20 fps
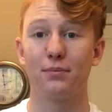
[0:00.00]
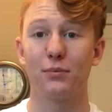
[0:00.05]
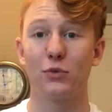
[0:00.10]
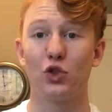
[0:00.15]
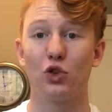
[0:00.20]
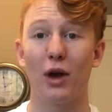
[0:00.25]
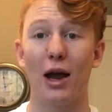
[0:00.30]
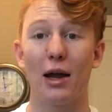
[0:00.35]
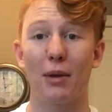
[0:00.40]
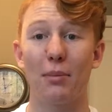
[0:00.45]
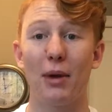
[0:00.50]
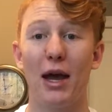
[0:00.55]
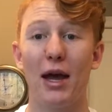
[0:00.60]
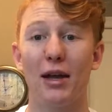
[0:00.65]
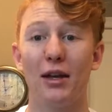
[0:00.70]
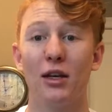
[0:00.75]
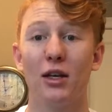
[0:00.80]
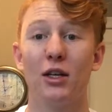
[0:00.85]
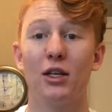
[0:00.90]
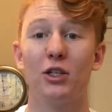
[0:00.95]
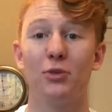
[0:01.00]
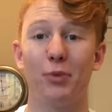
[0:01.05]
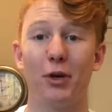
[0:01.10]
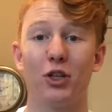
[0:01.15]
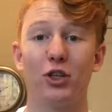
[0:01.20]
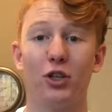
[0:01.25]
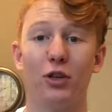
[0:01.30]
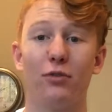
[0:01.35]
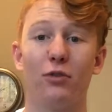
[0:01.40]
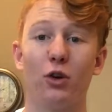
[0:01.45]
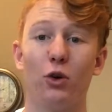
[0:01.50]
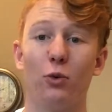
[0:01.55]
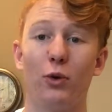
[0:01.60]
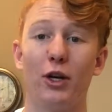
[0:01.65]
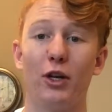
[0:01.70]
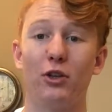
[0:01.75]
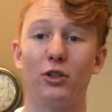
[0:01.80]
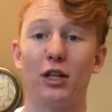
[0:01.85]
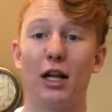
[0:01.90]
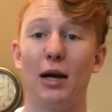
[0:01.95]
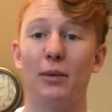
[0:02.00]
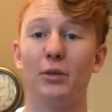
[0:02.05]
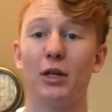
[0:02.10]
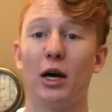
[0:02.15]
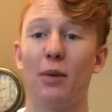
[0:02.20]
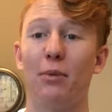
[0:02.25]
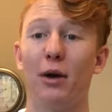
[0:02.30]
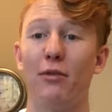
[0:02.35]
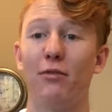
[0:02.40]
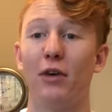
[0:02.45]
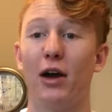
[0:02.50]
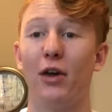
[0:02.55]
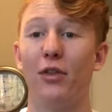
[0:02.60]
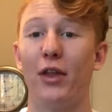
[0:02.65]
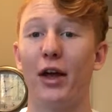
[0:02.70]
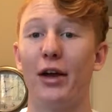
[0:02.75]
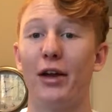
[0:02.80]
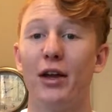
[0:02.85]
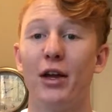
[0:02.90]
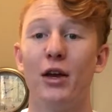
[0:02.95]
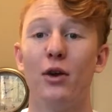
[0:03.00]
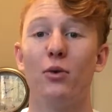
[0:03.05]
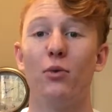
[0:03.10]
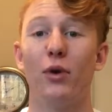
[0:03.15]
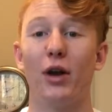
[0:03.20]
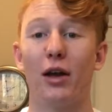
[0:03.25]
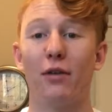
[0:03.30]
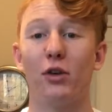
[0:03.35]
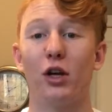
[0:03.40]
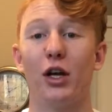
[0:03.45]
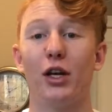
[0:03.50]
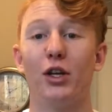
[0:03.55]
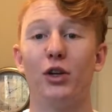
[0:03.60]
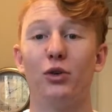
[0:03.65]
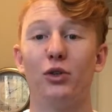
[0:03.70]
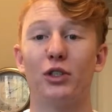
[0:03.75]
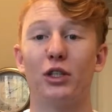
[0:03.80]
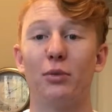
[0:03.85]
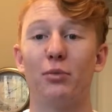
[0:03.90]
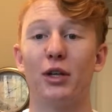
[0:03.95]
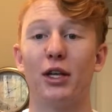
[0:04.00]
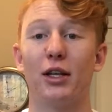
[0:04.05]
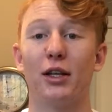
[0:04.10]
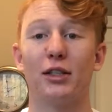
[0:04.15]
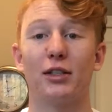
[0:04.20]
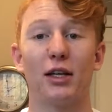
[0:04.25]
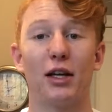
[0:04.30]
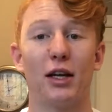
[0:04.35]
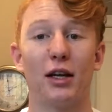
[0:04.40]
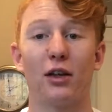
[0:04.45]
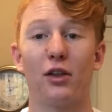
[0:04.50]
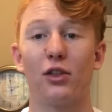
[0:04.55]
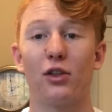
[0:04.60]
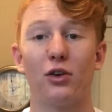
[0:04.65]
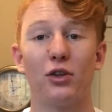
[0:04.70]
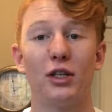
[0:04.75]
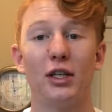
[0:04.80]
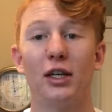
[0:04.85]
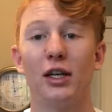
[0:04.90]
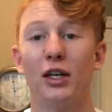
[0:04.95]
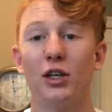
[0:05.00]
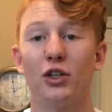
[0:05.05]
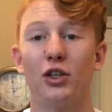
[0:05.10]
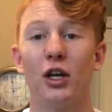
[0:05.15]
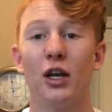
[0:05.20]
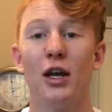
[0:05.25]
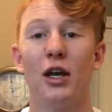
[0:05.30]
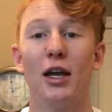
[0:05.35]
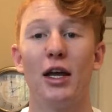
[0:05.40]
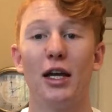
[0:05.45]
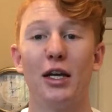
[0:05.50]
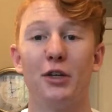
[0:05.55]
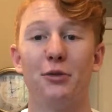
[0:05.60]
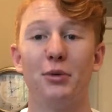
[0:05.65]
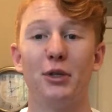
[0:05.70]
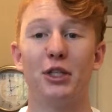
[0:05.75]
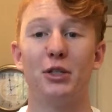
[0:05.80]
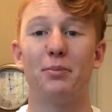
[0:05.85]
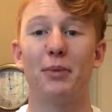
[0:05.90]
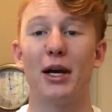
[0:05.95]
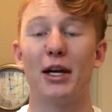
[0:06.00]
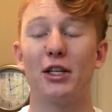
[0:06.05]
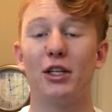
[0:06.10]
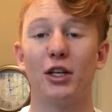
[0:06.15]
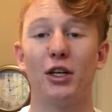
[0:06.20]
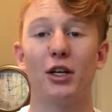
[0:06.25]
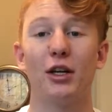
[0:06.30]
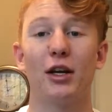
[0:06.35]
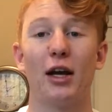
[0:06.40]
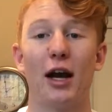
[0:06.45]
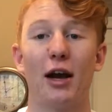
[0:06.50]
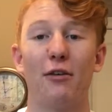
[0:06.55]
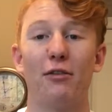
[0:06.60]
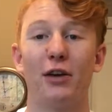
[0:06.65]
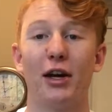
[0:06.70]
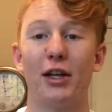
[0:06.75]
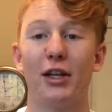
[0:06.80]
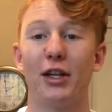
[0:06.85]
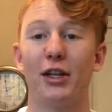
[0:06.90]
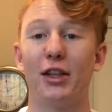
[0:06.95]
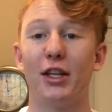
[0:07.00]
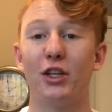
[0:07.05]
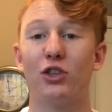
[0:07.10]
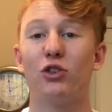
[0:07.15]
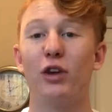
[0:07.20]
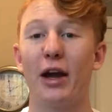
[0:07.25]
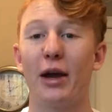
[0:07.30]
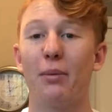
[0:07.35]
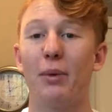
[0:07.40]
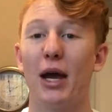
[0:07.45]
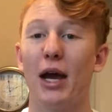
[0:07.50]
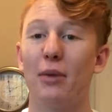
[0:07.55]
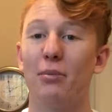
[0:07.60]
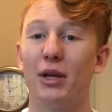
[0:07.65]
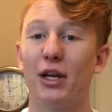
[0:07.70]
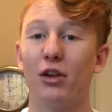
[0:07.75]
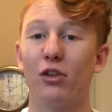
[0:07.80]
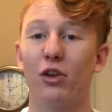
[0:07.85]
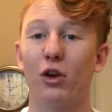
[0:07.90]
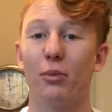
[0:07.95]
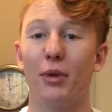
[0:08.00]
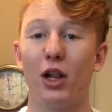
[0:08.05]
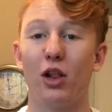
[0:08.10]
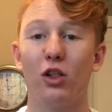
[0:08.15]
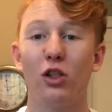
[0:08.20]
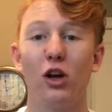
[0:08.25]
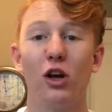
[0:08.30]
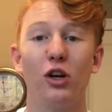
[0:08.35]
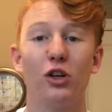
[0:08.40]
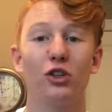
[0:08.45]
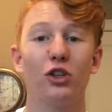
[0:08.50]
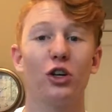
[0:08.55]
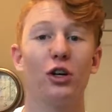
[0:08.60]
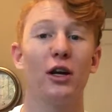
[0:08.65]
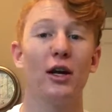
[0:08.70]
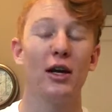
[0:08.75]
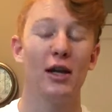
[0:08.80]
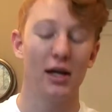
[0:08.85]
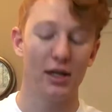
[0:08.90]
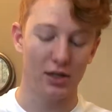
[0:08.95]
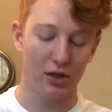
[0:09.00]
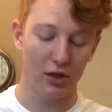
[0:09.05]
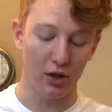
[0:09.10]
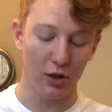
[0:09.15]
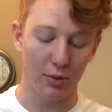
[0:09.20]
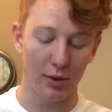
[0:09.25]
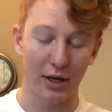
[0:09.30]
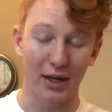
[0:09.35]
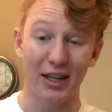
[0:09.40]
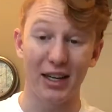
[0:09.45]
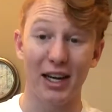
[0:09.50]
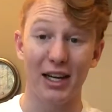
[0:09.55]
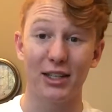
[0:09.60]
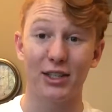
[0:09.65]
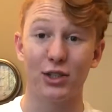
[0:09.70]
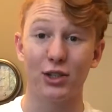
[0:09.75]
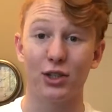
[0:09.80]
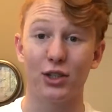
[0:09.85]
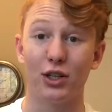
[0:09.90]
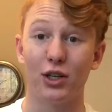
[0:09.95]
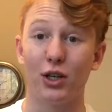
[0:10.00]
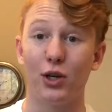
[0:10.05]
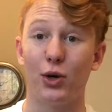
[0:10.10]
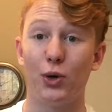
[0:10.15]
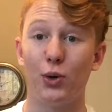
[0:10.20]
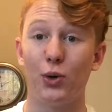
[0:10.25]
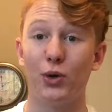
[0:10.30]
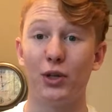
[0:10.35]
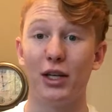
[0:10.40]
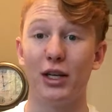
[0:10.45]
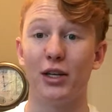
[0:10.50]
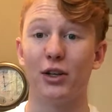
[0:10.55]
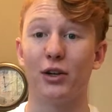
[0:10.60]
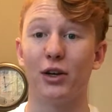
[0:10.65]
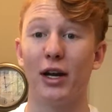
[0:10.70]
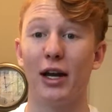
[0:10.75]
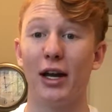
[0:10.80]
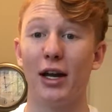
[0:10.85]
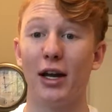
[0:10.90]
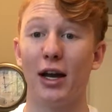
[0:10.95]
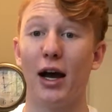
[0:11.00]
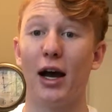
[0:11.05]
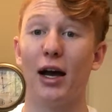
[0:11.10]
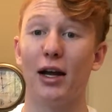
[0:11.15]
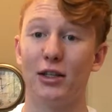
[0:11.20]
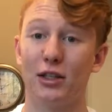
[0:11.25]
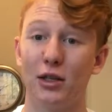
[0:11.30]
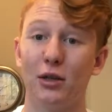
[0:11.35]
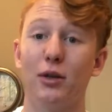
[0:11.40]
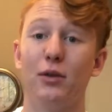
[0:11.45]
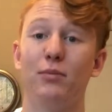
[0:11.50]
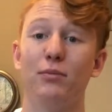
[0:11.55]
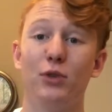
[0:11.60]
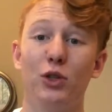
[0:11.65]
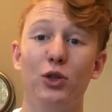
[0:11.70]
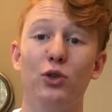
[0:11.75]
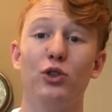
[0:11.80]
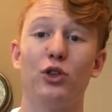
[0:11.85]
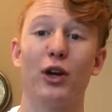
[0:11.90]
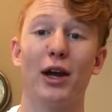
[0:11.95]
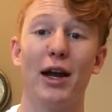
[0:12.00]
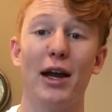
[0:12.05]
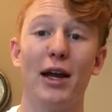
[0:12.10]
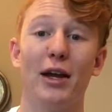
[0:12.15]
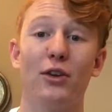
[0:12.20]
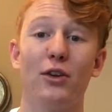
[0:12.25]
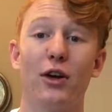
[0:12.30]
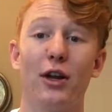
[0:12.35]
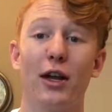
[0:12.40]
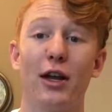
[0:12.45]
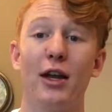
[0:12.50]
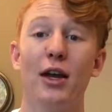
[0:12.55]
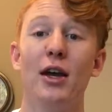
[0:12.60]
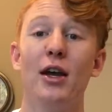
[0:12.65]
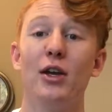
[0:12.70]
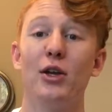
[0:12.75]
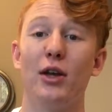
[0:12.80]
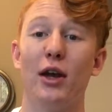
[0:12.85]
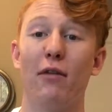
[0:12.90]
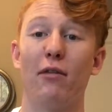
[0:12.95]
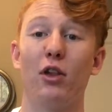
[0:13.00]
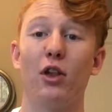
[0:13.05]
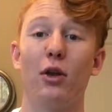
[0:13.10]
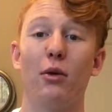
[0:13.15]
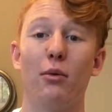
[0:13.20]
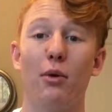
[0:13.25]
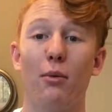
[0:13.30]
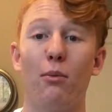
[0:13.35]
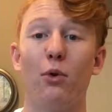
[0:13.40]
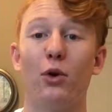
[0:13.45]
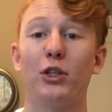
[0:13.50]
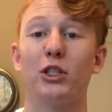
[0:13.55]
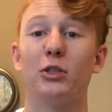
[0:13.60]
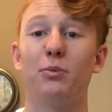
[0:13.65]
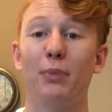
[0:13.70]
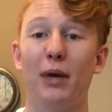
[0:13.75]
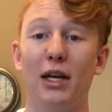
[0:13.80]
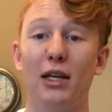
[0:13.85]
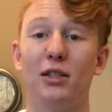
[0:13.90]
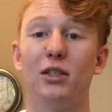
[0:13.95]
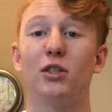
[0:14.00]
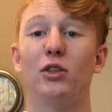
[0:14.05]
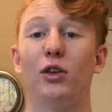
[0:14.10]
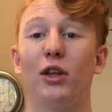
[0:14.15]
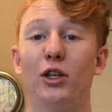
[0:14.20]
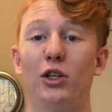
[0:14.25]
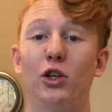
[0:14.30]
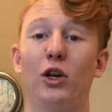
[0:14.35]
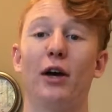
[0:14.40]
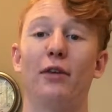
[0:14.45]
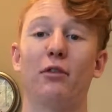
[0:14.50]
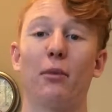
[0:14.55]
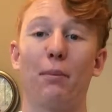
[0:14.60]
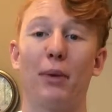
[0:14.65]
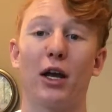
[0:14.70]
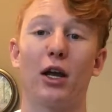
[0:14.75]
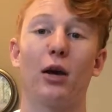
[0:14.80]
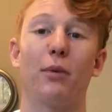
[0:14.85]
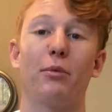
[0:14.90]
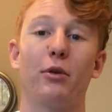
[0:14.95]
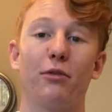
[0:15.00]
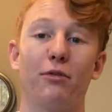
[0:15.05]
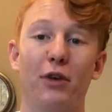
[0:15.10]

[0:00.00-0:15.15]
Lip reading: trackpad, especially for a Windows laptop. I found that whenever I use something that's like a 13-inch HP Spectre. I find that this trackpad being a little bit larger, it's a little bit nicer to hold in your to use your hand on it. You have a little bit more space so that you don't have to pick up your